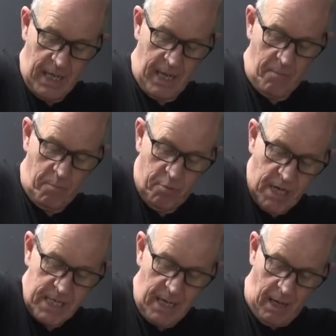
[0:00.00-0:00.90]
and
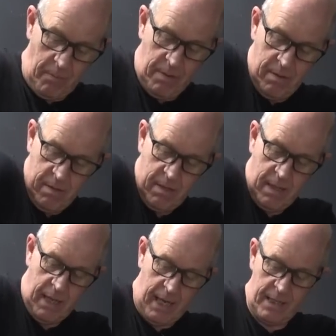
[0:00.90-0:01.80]
break up
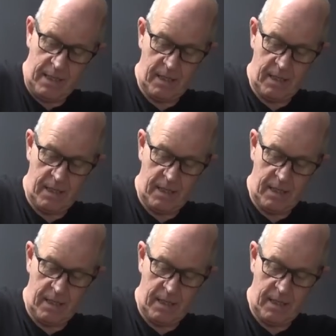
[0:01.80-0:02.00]
any